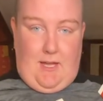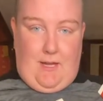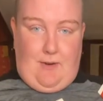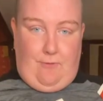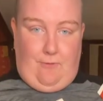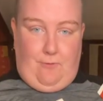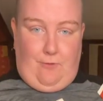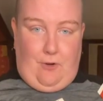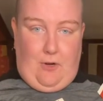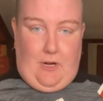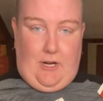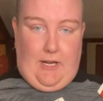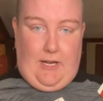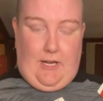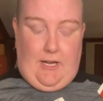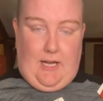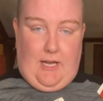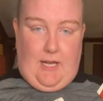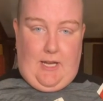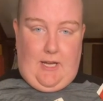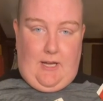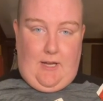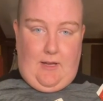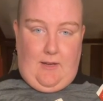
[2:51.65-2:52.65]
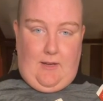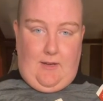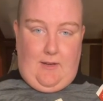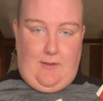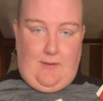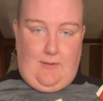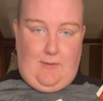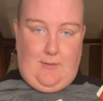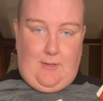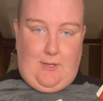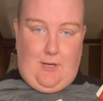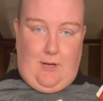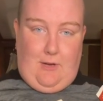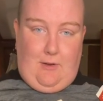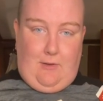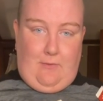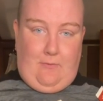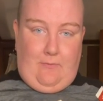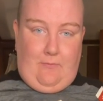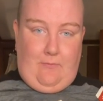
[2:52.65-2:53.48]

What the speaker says: then Friday. So